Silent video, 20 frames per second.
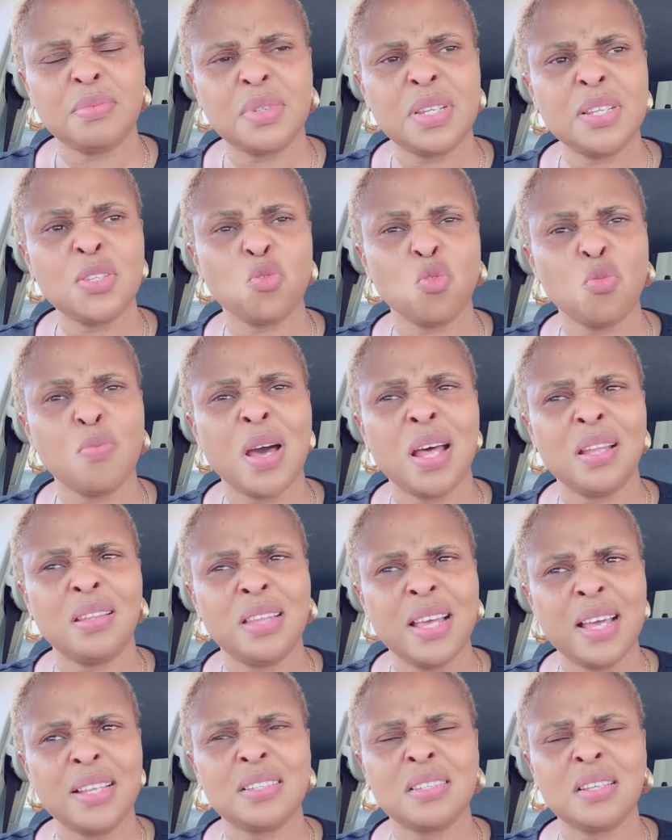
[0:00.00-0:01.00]
This woman
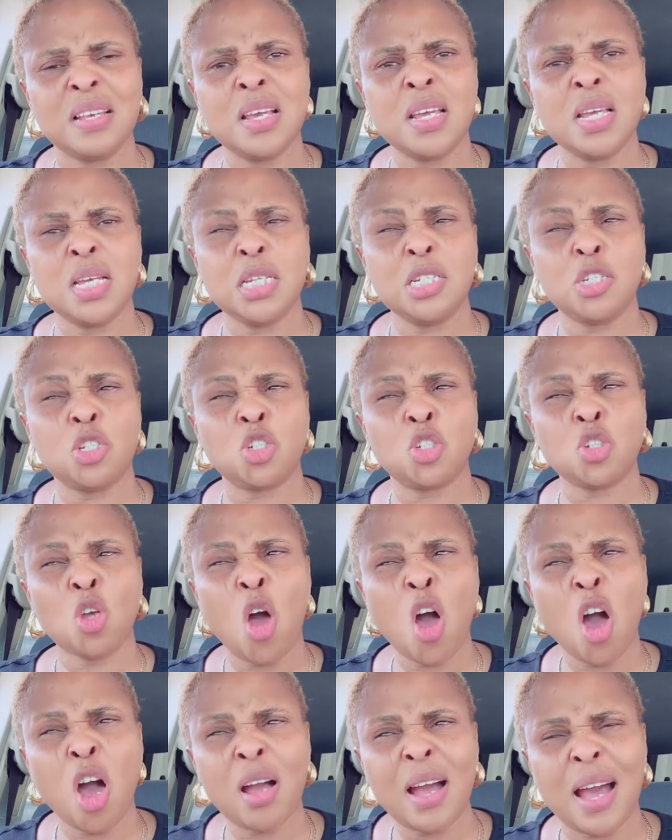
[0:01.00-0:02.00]
death, it
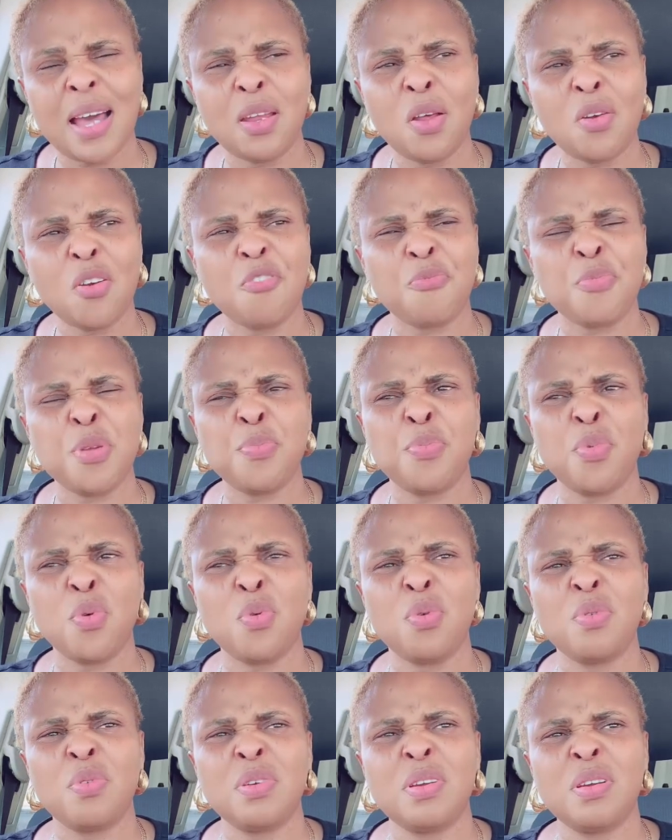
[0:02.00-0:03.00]
shock a lot of
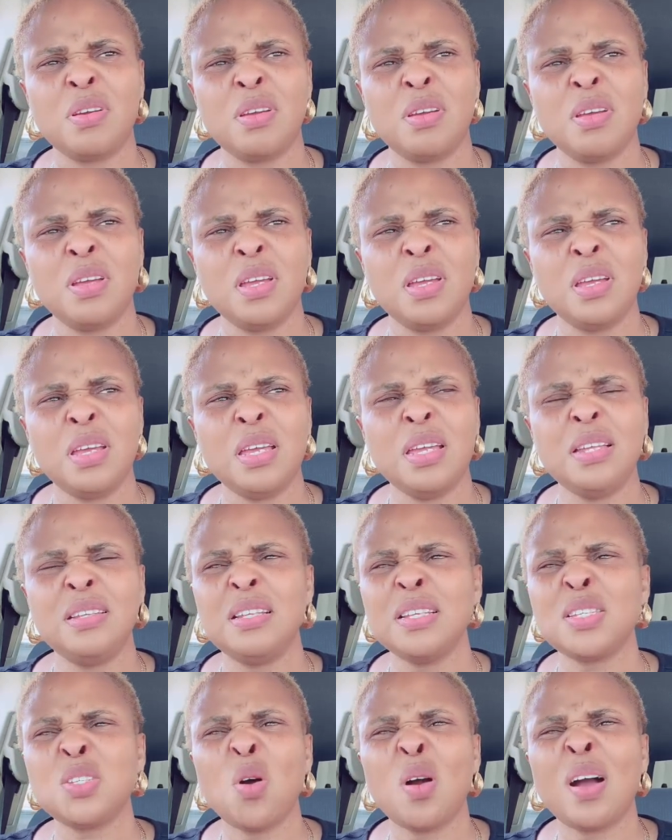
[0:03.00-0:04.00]
people. It
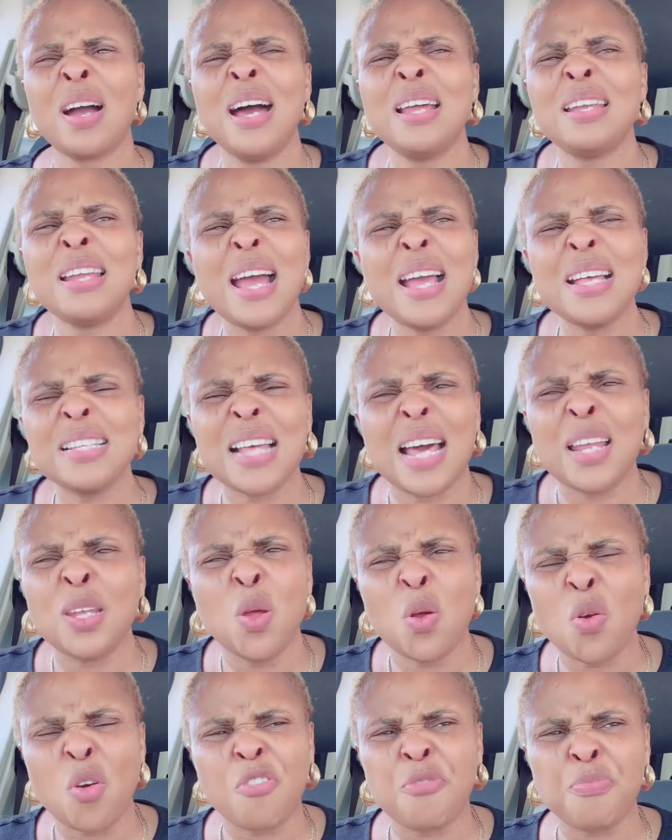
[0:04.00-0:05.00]
disorganize a
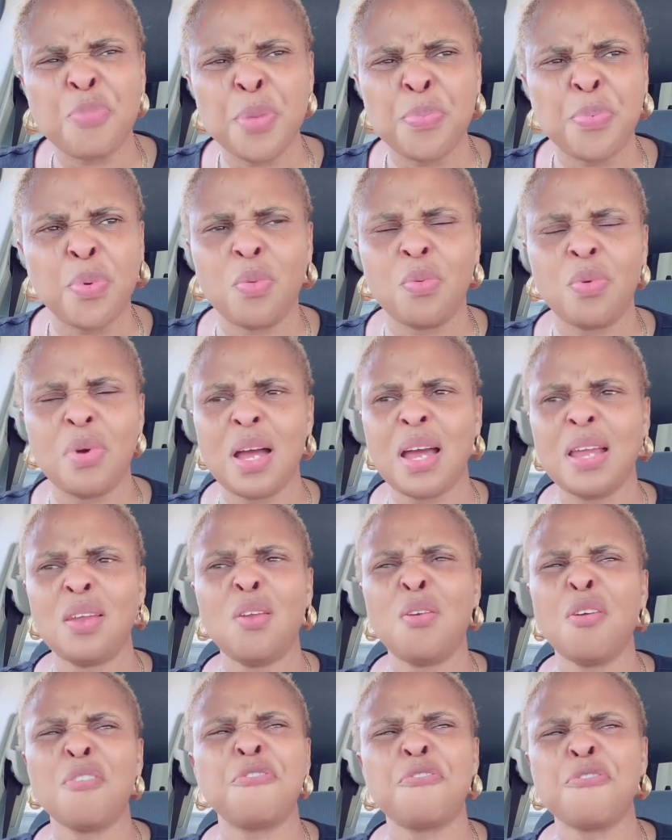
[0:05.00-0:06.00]
lot of people, a
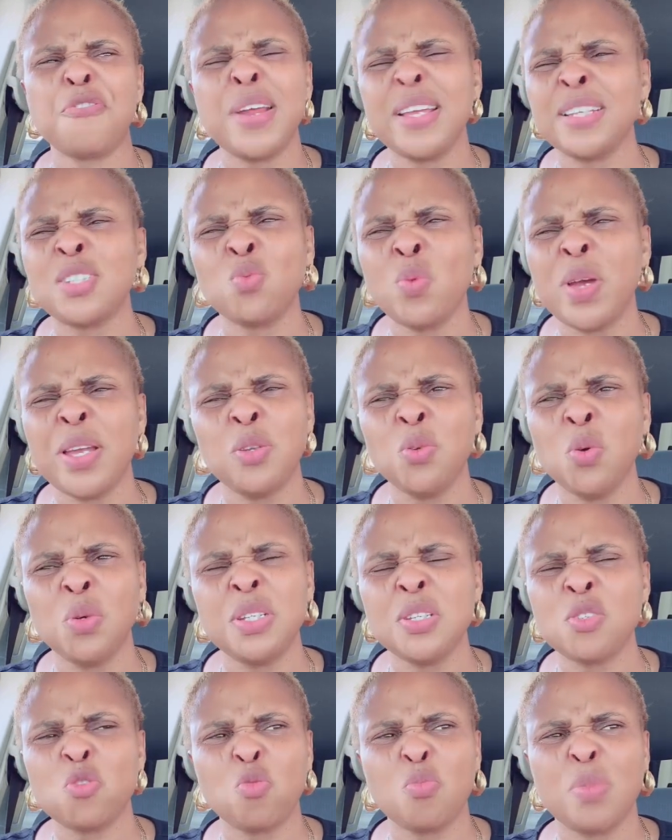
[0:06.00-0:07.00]
lot of friends when you know
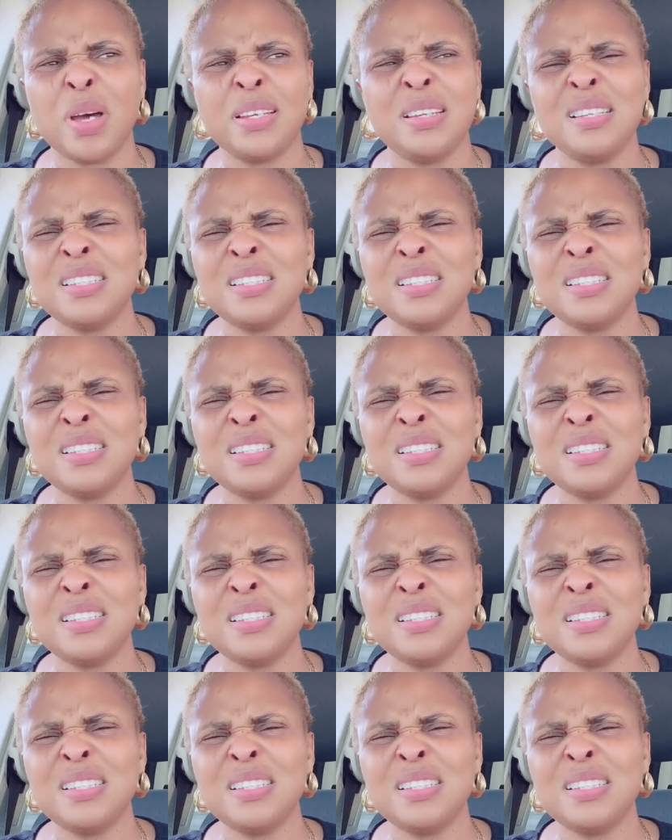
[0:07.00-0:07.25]
this woman.